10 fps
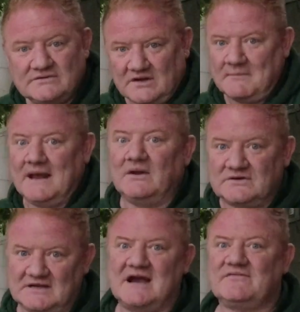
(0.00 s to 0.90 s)
So the male
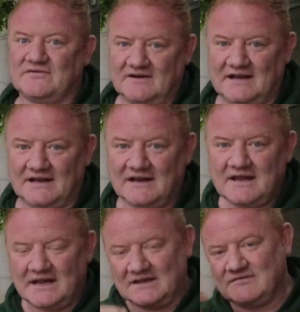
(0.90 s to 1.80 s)
looks after her then.
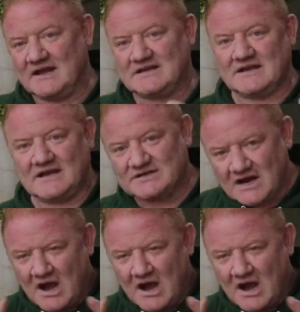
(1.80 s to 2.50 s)
It's a